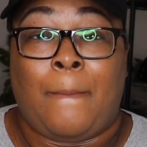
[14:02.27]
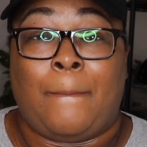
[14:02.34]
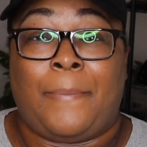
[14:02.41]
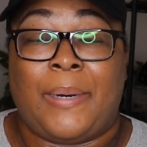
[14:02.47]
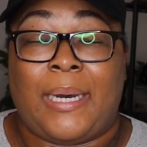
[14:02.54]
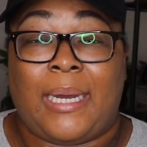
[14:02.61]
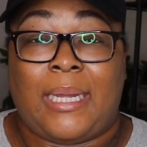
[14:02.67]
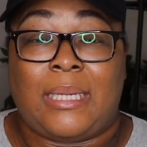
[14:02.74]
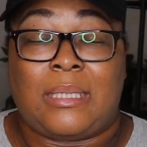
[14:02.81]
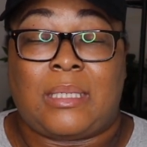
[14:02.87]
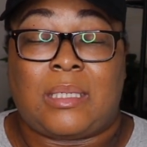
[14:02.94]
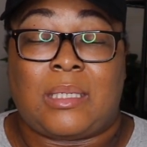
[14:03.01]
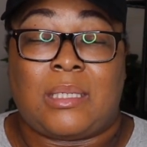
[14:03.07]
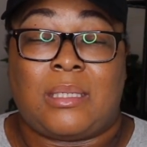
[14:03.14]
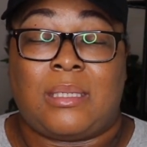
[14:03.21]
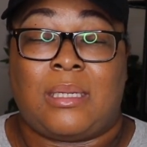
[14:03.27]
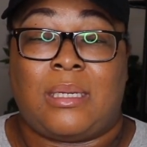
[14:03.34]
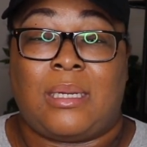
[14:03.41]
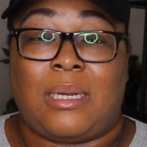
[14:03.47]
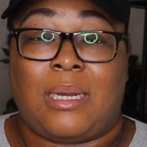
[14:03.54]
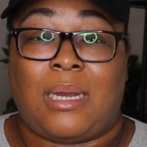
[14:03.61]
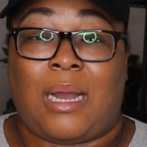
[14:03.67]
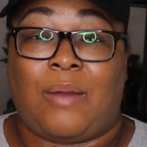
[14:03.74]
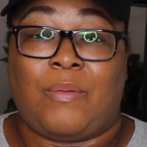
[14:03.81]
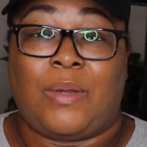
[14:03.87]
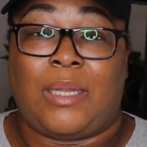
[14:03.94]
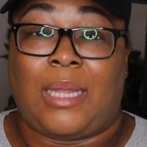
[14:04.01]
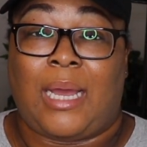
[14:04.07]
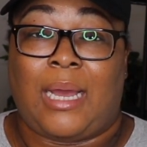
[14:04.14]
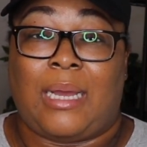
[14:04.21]
But I
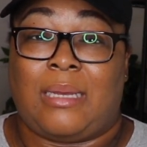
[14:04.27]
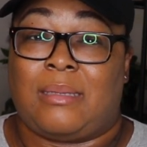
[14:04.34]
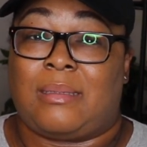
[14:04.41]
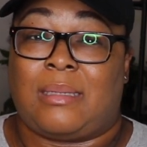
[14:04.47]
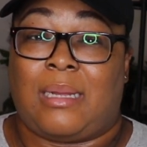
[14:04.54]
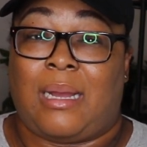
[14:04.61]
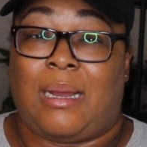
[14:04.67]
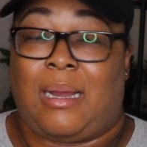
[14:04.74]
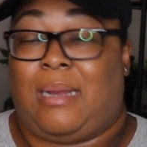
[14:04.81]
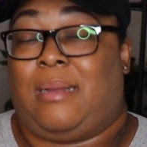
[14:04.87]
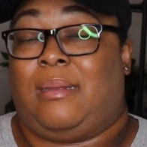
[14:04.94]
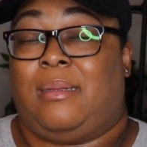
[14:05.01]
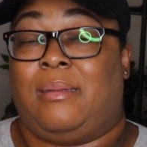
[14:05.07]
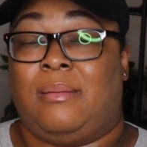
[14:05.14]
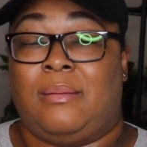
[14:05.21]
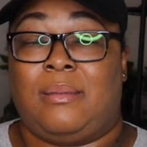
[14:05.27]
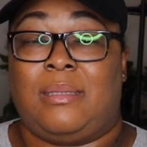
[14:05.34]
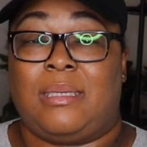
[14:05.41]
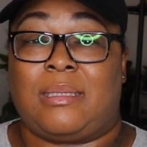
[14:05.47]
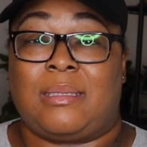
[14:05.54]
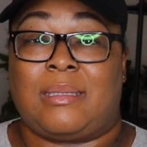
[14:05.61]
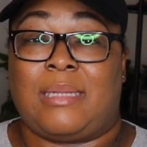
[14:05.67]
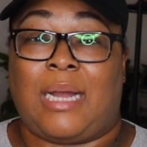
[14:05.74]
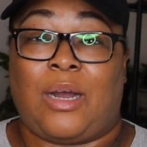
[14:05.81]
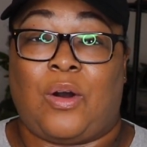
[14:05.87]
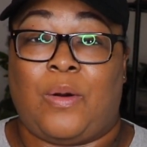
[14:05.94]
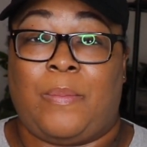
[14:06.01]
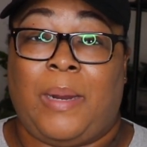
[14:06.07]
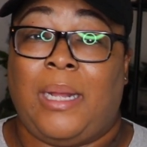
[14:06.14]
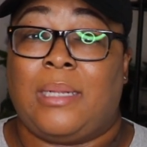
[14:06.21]
realize this is not
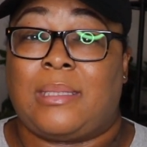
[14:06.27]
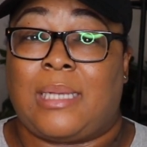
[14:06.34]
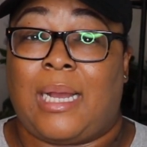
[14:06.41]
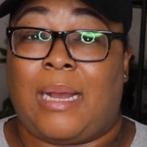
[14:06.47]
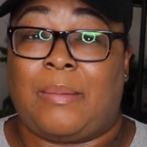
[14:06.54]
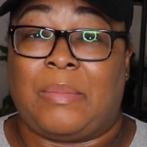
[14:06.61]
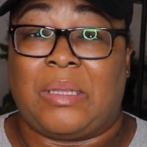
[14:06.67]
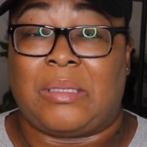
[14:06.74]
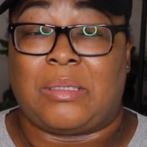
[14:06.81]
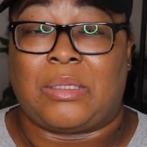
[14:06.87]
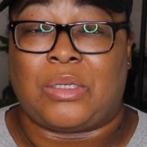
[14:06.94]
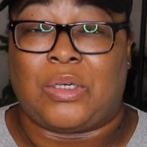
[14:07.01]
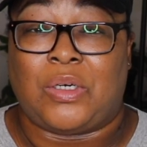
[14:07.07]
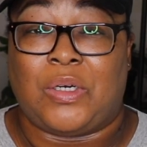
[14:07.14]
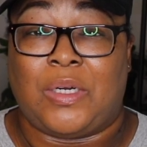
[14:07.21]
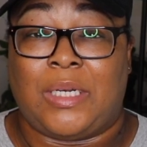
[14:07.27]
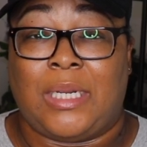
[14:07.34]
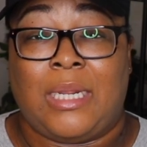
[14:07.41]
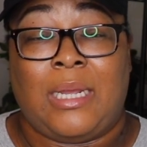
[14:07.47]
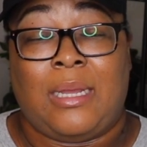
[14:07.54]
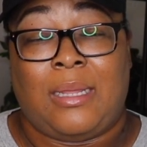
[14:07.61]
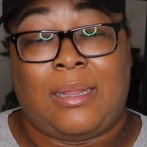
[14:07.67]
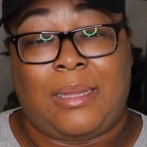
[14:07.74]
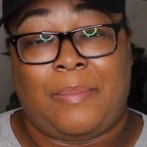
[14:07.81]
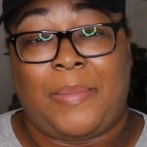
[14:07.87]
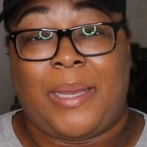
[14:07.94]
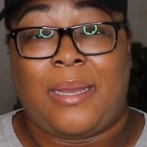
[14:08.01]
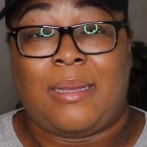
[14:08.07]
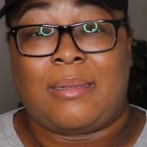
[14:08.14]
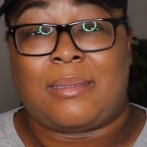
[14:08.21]
on my time. This is on the
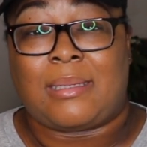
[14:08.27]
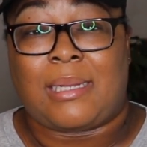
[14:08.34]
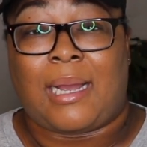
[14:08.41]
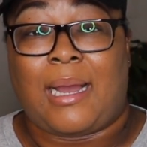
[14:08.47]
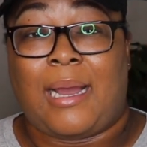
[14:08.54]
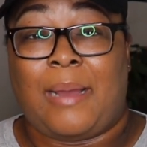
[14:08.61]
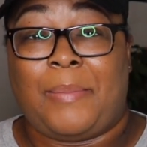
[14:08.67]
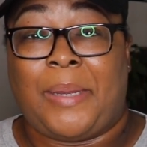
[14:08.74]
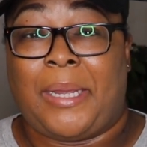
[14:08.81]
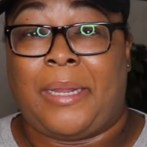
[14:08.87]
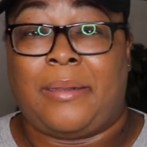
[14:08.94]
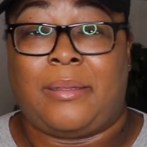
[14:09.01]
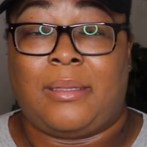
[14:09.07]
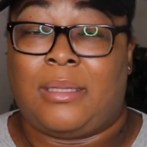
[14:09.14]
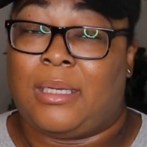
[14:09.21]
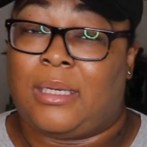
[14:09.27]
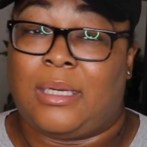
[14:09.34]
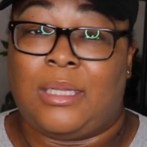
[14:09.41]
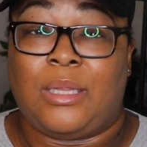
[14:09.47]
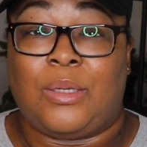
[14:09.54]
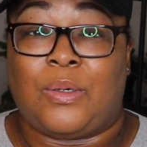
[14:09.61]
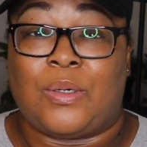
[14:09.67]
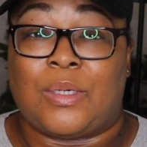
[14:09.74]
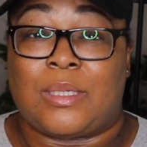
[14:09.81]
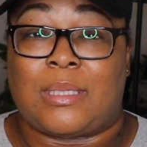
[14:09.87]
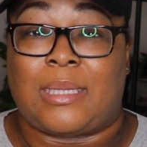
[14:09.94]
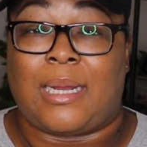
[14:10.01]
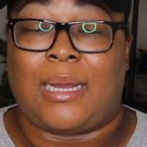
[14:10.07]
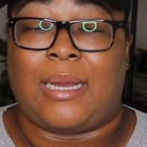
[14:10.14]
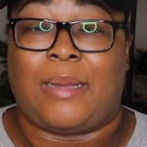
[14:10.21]
man's time and the good Lord's
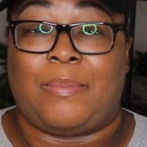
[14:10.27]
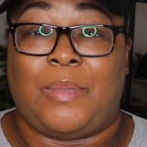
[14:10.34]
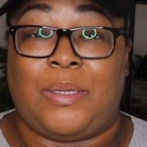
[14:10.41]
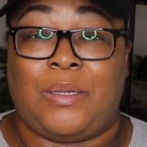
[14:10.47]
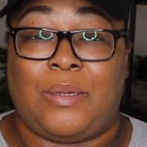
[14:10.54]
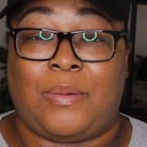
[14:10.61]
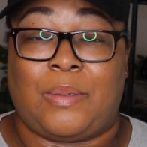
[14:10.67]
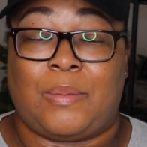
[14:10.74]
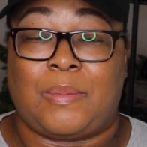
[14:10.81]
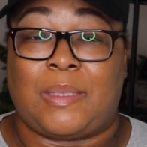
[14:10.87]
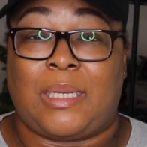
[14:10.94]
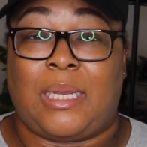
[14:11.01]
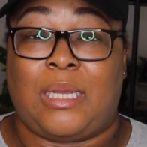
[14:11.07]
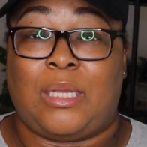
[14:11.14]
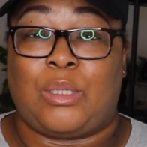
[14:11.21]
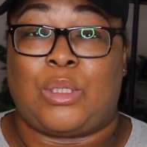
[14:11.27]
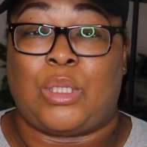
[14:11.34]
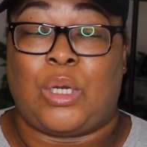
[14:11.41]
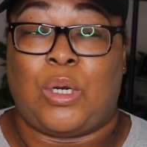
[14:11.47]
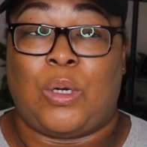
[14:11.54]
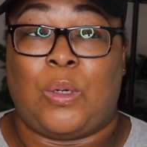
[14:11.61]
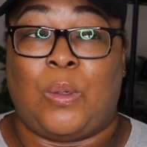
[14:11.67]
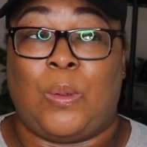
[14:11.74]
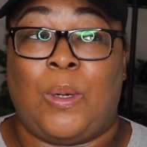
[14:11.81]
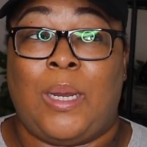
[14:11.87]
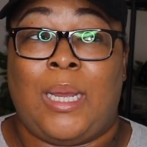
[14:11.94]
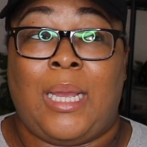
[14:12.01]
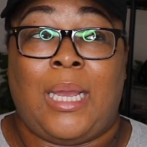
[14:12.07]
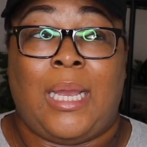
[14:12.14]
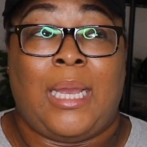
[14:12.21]
time. You know what I'm saying? So
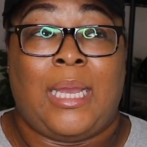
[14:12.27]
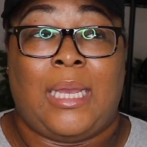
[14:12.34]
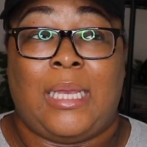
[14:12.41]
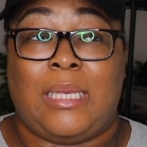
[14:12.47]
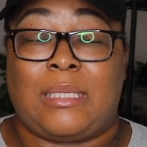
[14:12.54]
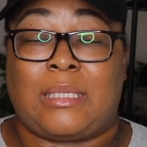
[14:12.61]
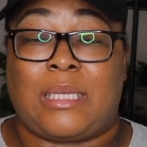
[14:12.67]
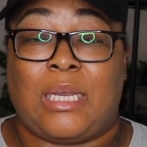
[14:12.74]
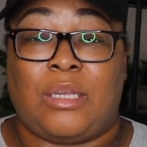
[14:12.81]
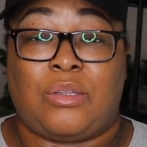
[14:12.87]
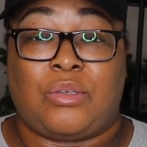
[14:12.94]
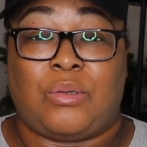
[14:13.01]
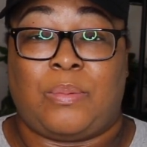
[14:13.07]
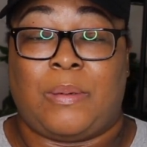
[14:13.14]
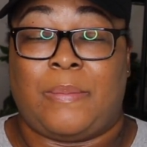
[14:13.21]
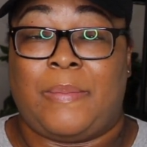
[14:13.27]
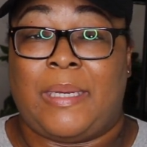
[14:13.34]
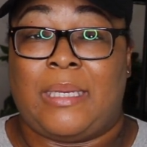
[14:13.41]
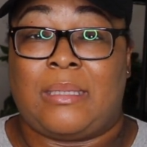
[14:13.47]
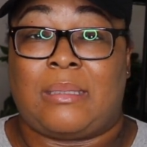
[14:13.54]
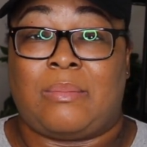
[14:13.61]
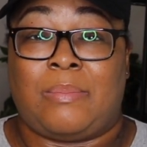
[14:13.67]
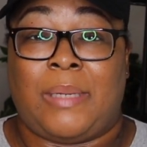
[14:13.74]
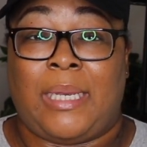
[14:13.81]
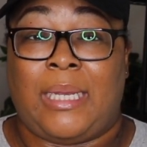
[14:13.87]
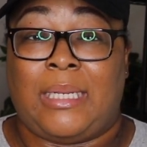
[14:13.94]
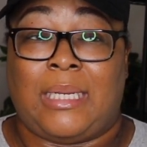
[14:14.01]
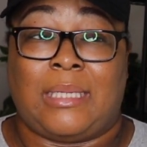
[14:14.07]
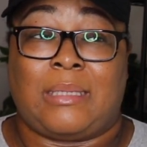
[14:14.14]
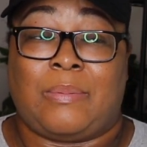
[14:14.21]
his schedule permits
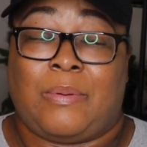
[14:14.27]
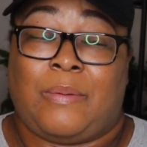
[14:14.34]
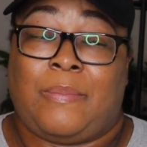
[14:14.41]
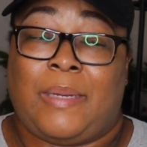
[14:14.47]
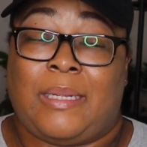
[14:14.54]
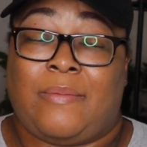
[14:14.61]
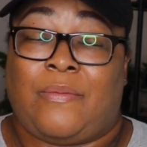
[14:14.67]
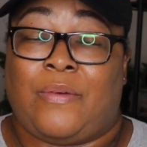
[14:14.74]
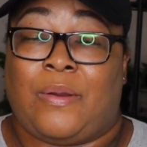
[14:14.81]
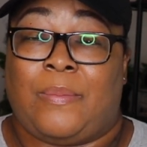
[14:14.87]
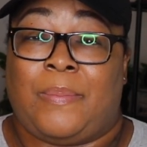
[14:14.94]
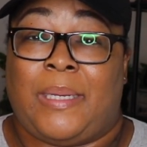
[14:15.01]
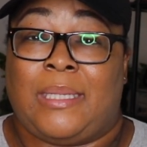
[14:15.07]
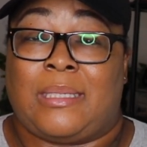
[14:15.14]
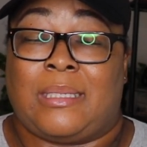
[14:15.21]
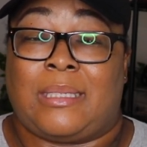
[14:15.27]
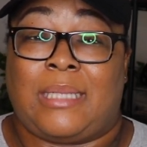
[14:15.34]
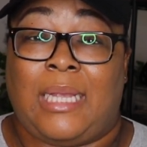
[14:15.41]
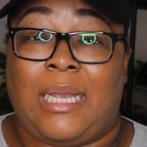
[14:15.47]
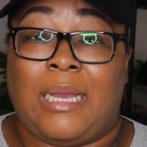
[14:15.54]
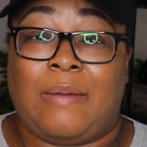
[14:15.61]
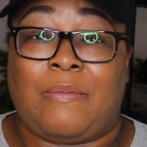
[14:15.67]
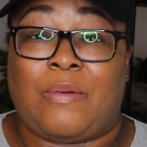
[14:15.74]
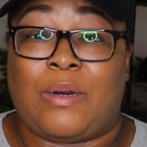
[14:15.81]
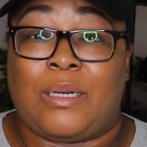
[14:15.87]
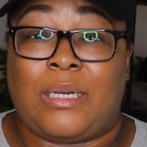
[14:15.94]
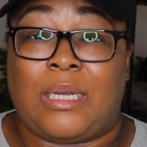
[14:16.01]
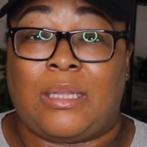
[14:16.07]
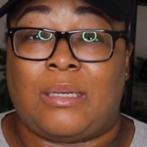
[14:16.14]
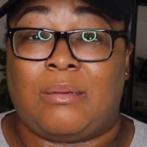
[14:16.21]
me, doesn't permit for me to see him for
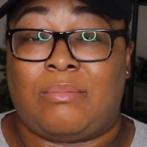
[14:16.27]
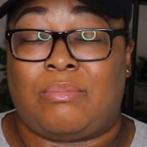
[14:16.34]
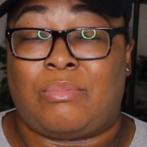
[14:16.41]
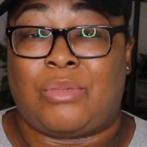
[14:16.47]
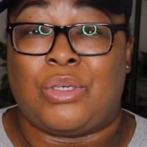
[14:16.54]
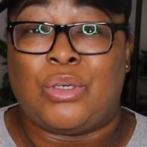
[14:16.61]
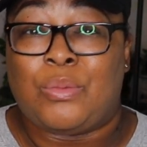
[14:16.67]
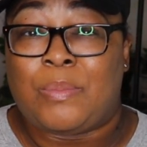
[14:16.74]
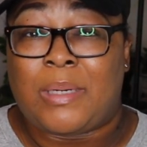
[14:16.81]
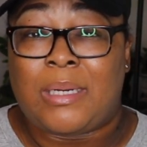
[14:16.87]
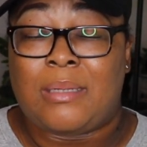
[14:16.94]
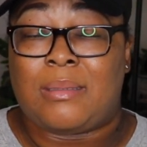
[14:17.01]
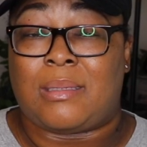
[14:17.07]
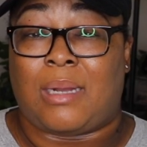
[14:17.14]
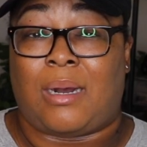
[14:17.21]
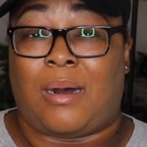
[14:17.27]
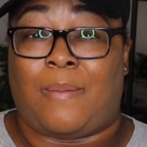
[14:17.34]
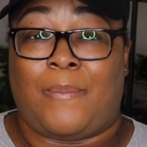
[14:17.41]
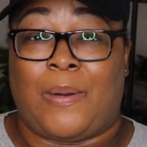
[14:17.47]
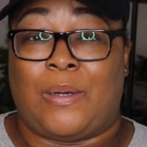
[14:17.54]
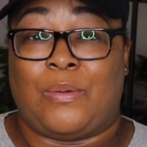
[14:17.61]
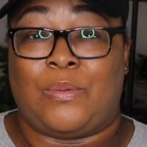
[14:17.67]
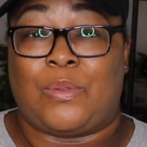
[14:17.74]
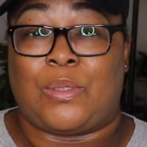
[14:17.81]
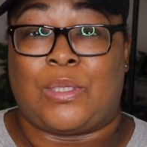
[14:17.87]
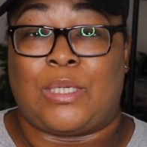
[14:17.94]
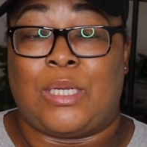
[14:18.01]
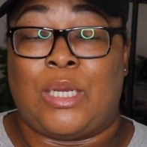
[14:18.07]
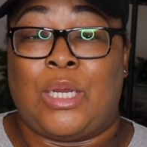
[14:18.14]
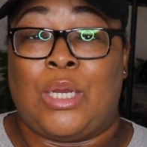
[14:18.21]
another two months almost.